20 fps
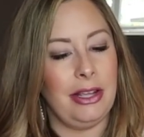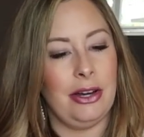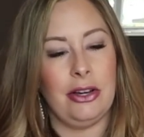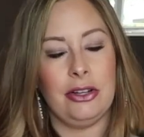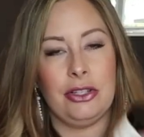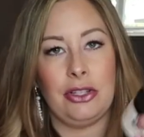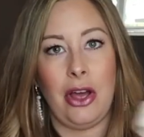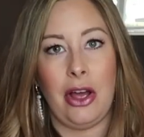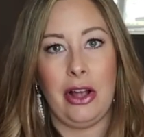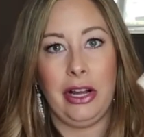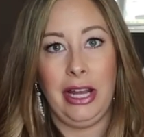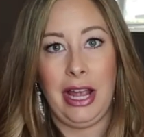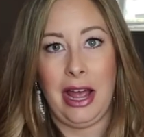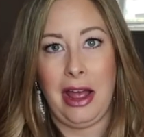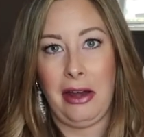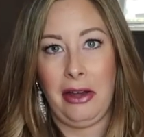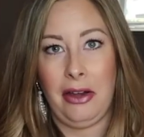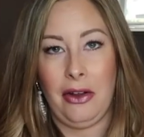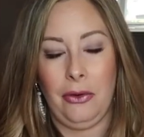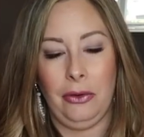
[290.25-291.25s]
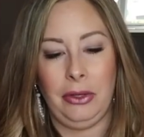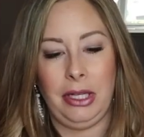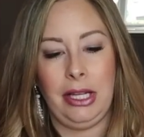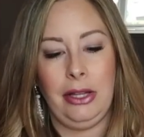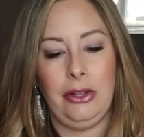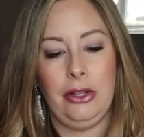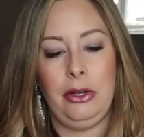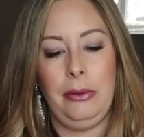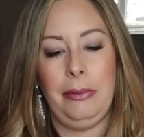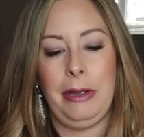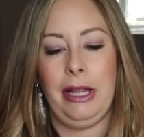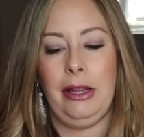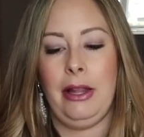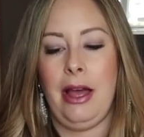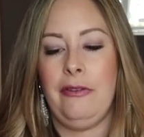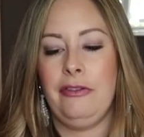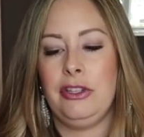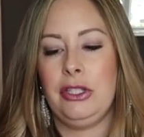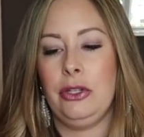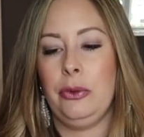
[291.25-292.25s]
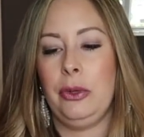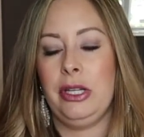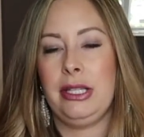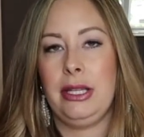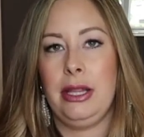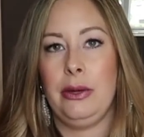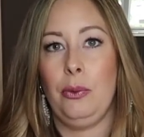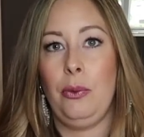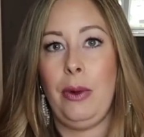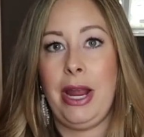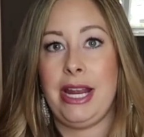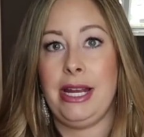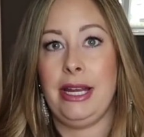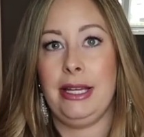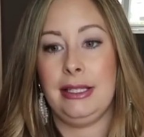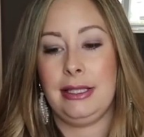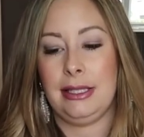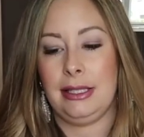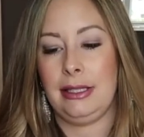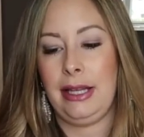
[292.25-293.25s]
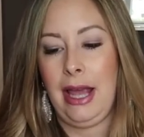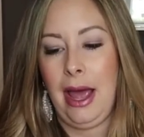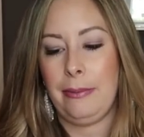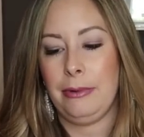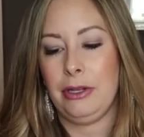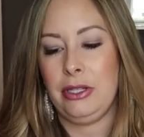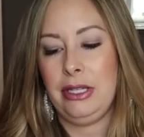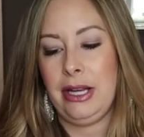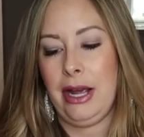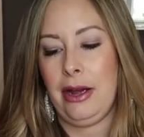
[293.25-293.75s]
There's, again, only a little bit left, so the weight is kept